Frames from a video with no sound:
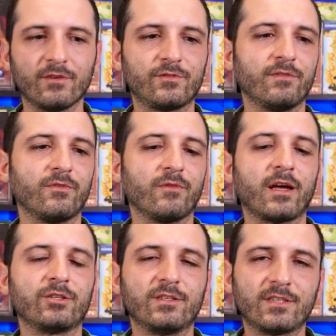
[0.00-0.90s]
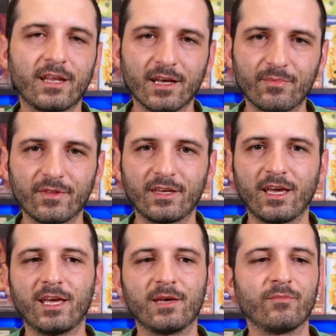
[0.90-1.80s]
So it involved actually setting up the
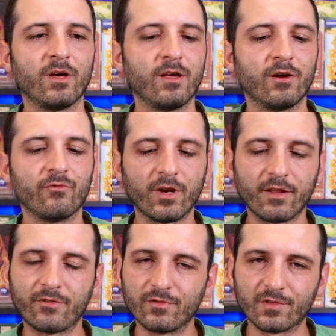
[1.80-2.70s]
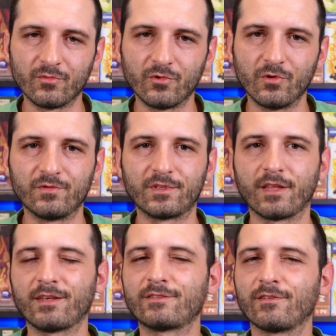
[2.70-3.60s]
game, running through some moves.
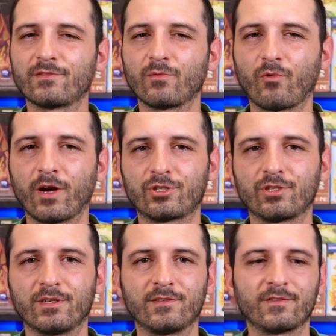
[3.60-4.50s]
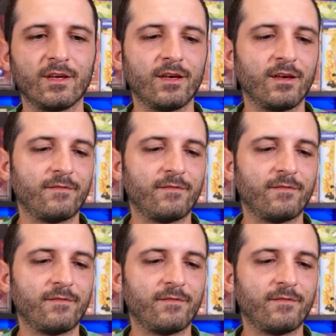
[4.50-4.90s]
Then I still had some questions.